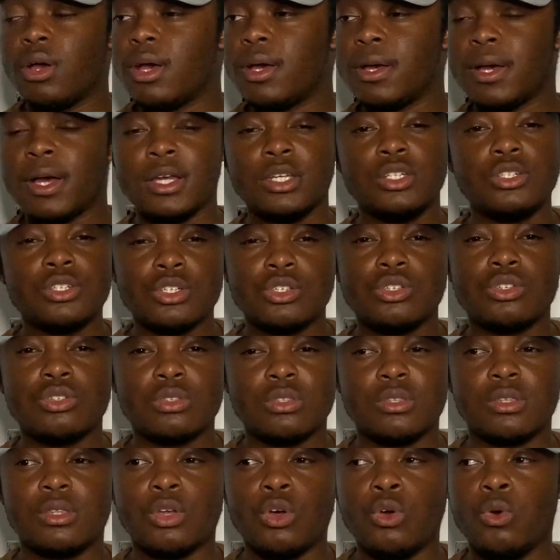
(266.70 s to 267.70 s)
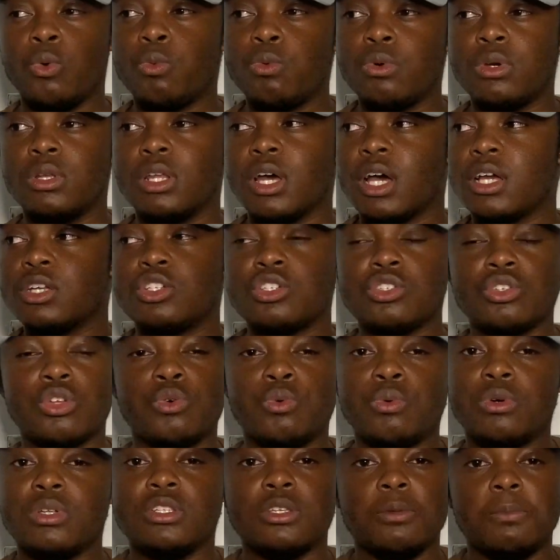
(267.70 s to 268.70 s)
I just don't want I just don't
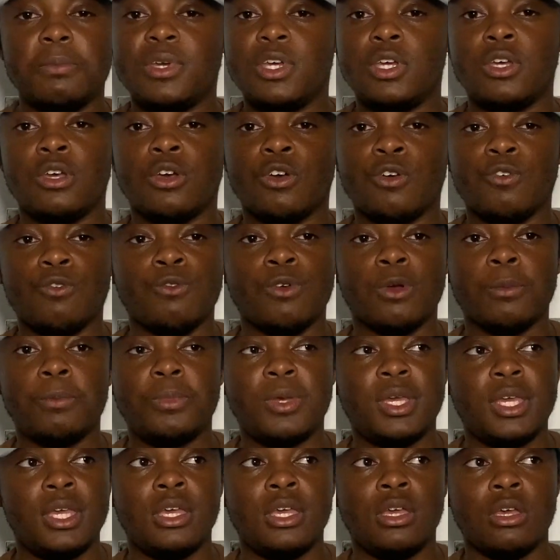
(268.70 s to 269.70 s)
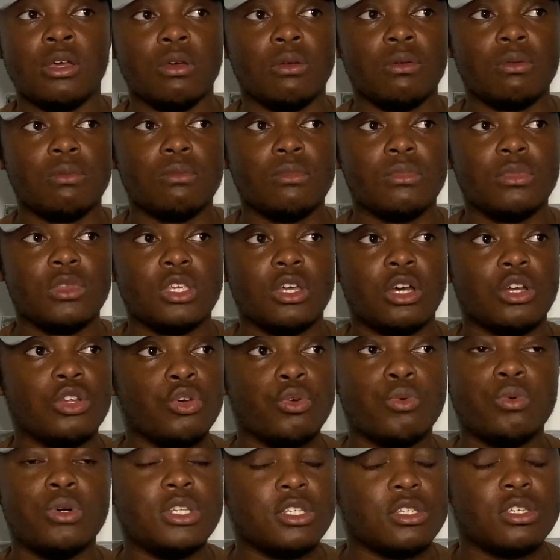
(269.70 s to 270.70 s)
want to be a repeat. I don't
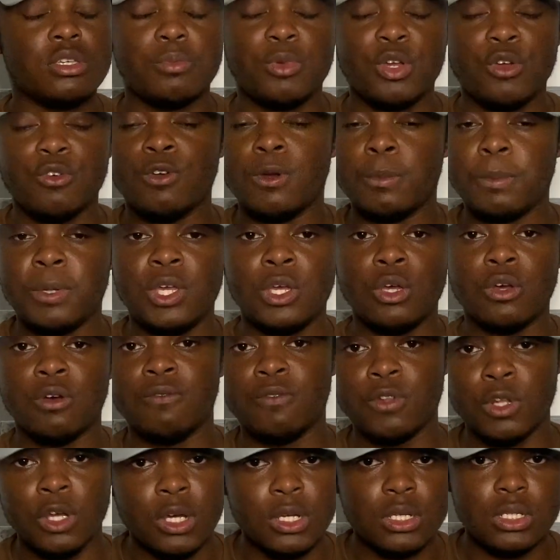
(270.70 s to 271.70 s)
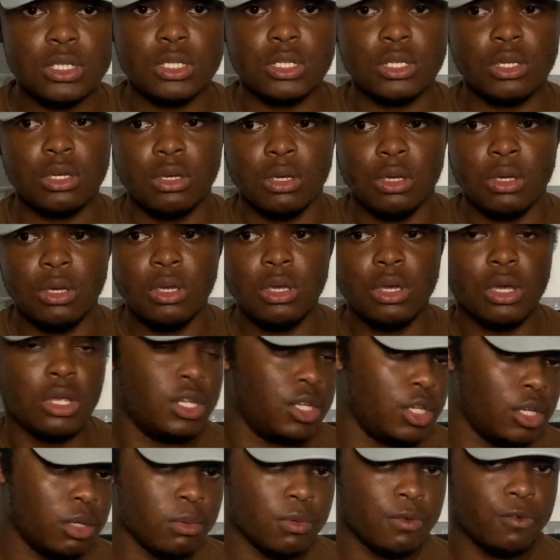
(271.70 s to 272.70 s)
want it to be a repeat of last year and the
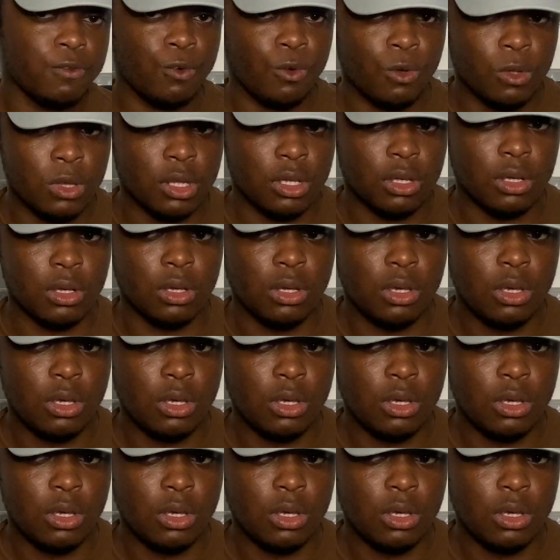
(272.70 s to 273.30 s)
year before that.